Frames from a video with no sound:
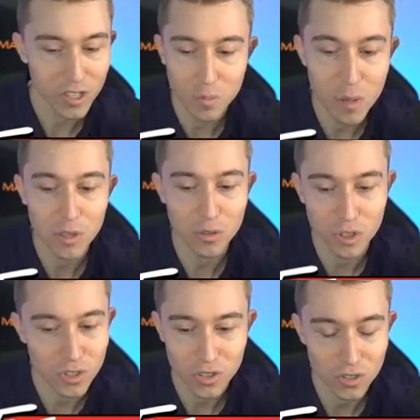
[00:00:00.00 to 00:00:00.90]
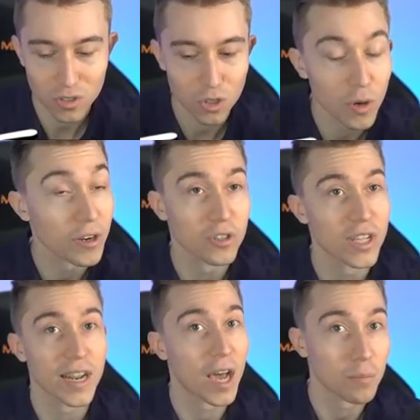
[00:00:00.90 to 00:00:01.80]
is maybe you just don't
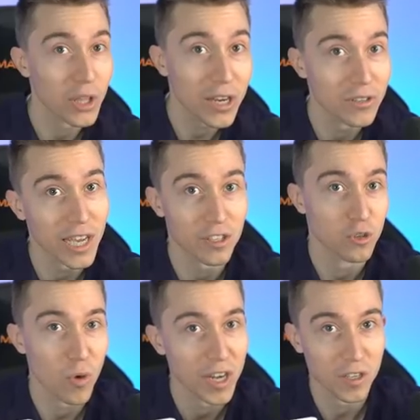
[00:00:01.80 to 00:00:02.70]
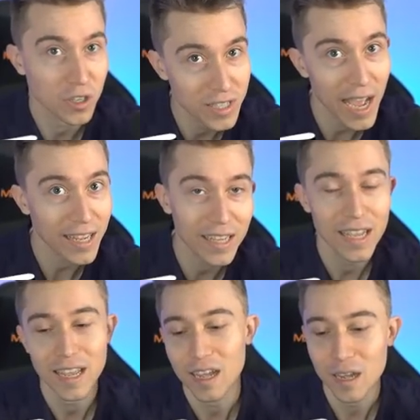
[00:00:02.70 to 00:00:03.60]
understand how to play your deck and you're running a good deck,
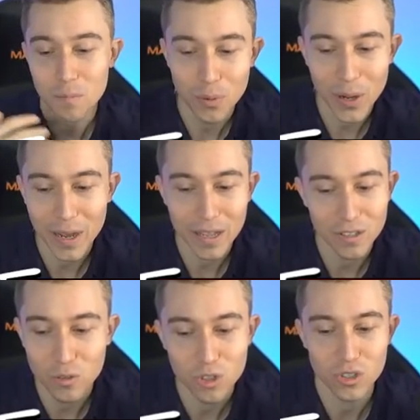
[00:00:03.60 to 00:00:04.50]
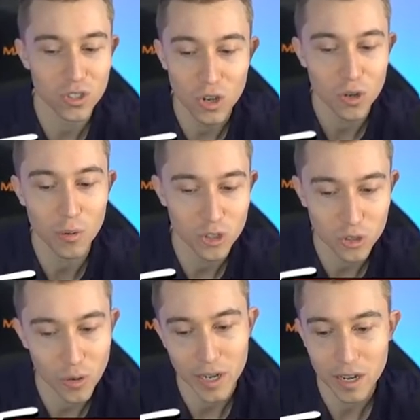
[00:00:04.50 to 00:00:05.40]
but you just don't know what
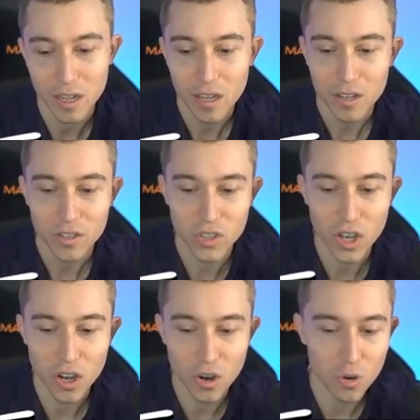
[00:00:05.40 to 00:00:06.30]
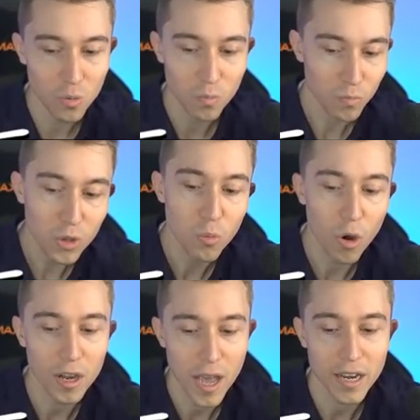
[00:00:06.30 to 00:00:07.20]
you're doing. So you
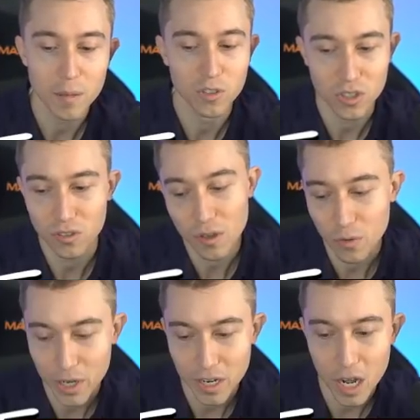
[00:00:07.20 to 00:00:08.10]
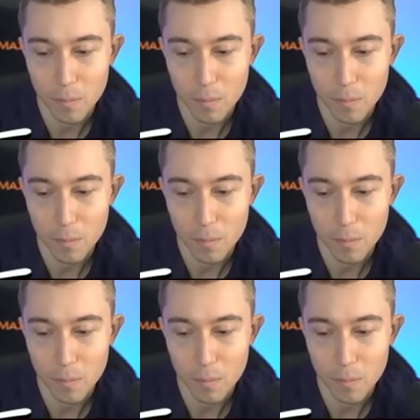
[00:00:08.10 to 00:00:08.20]
want to end up just leveling it